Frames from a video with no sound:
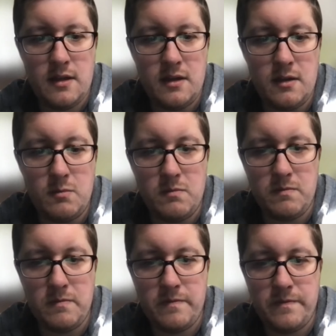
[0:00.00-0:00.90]

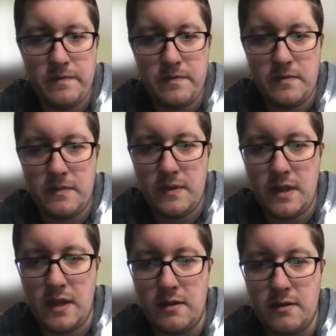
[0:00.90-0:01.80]
Yeah.